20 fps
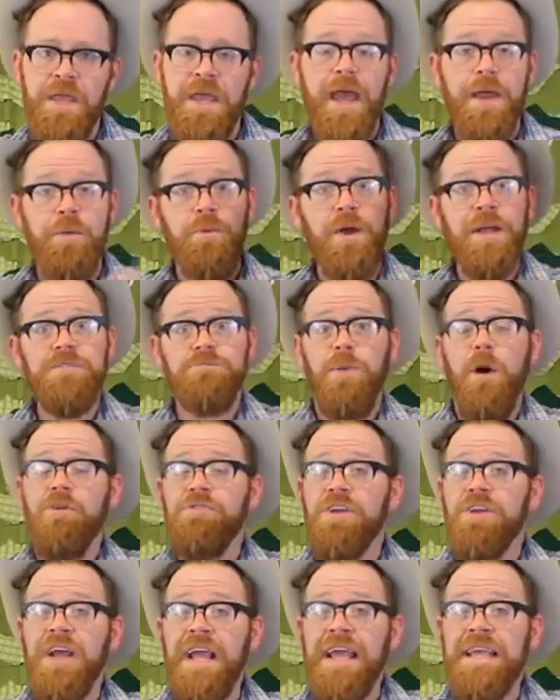And raise both
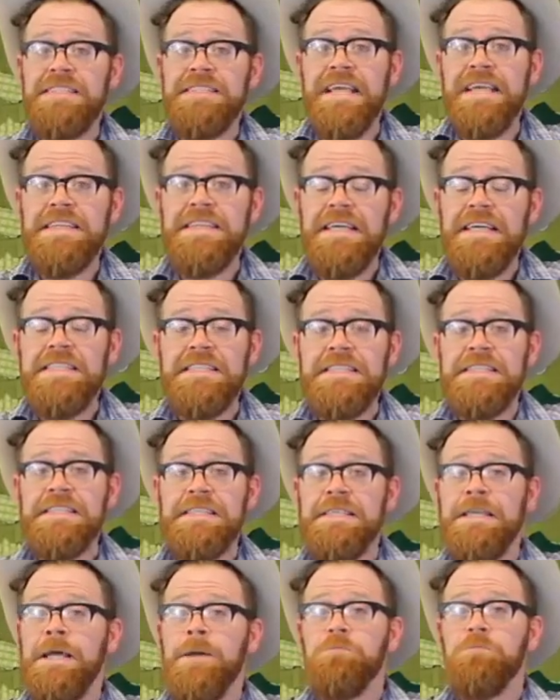your hands like this,
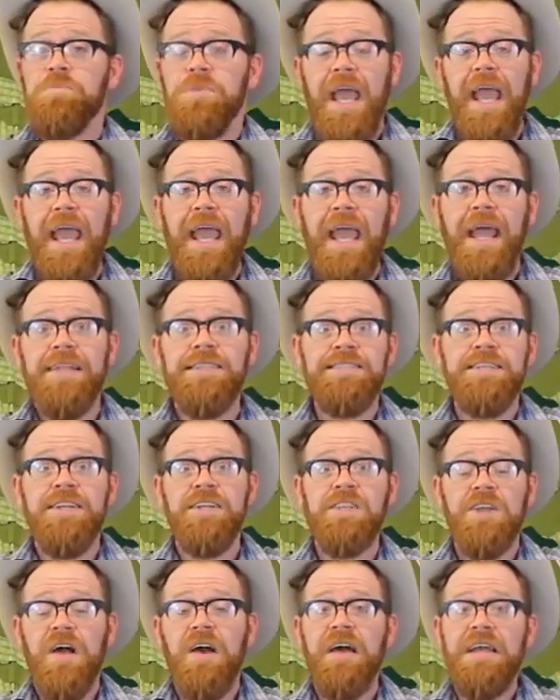and stick
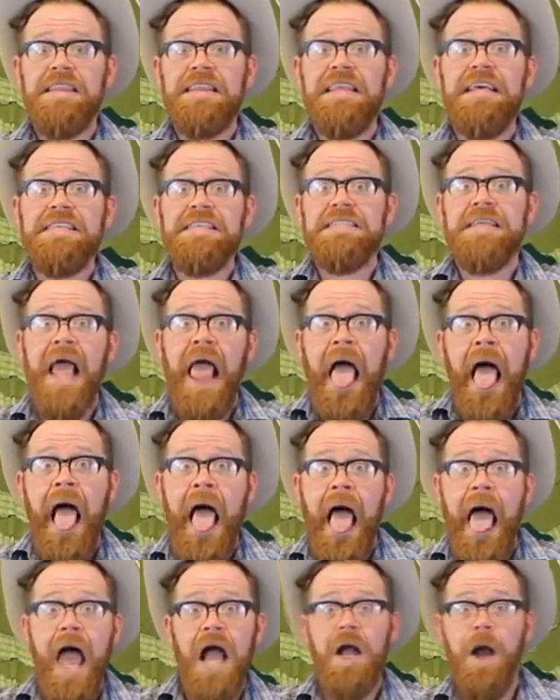your tongue like this,
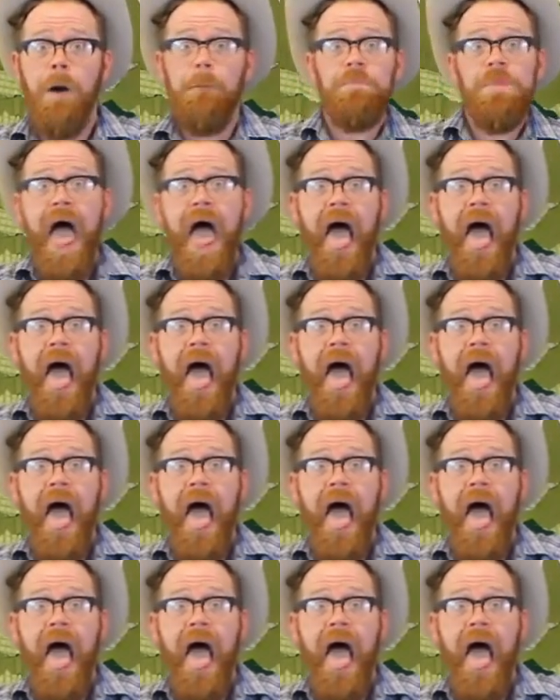and go,